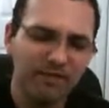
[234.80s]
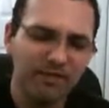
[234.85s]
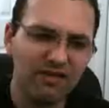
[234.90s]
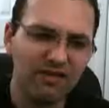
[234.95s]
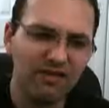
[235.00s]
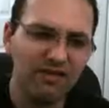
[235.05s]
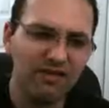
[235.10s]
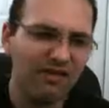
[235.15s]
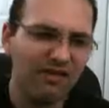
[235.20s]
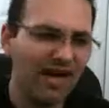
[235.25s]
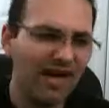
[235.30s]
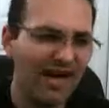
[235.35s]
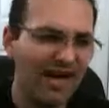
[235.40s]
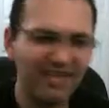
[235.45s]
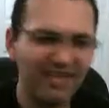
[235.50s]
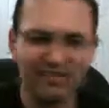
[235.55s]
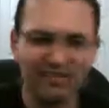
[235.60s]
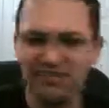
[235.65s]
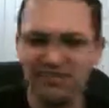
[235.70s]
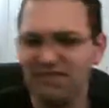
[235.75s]
The
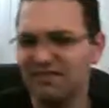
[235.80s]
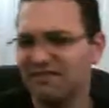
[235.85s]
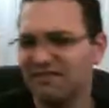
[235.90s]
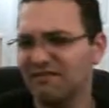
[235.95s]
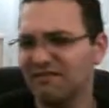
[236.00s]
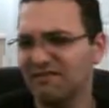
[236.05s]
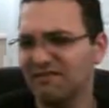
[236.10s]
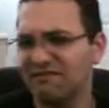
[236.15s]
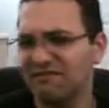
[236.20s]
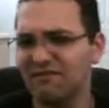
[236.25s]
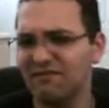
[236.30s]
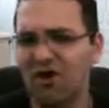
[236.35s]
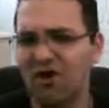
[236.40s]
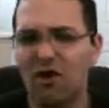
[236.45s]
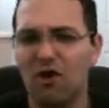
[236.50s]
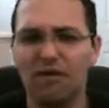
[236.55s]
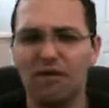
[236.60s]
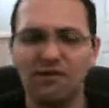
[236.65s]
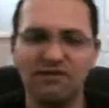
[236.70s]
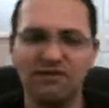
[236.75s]
hydrogen, the
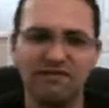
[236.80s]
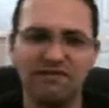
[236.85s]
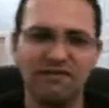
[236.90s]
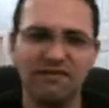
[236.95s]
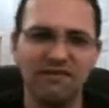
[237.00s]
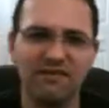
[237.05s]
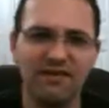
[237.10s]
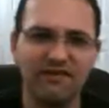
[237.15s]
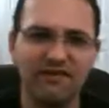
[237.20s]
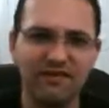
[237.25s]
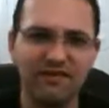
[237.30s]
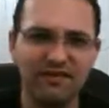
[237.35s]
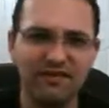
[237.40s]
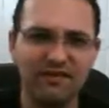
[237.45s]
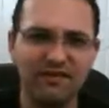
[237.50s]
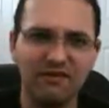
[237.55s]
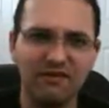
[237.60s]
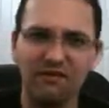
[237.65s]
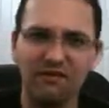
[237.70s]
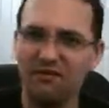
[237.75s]
carbons,
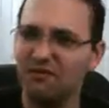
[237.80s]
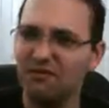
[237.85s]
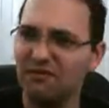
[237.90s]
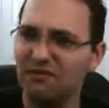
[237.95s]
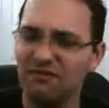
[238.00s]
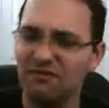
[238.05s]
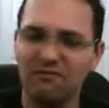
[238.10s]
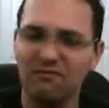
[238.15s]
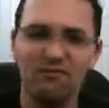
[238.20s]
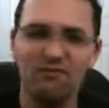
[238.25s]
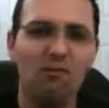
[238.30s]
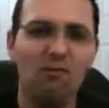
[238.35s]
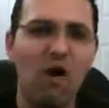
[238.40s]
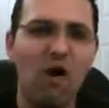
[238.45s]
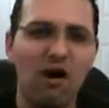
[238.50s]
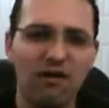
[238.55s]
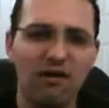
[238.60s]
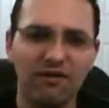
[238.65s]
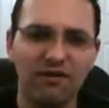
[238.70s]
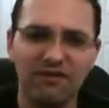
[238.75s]
the
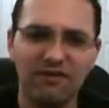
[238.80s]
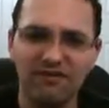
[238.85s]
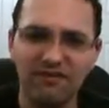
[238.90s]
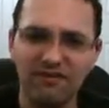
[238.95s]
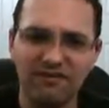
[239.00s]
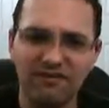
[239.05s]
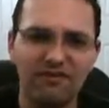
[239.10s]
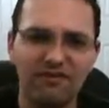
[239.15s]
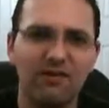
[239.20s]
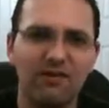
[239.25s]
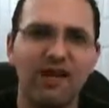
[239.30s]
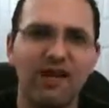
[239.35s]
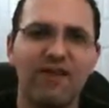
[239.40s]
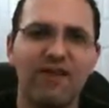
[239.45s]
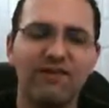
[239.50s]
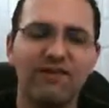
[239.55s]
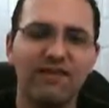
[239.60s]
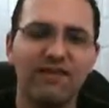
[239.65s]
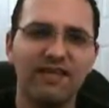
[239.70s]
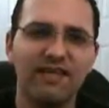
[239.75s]
water,
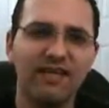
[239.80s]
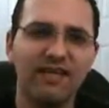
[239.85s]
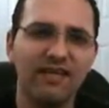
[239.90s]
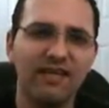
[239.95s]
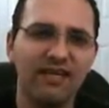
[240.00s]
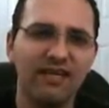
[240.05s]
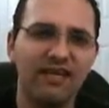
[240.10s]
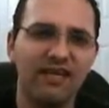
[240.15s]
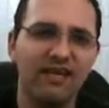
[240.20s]
everything,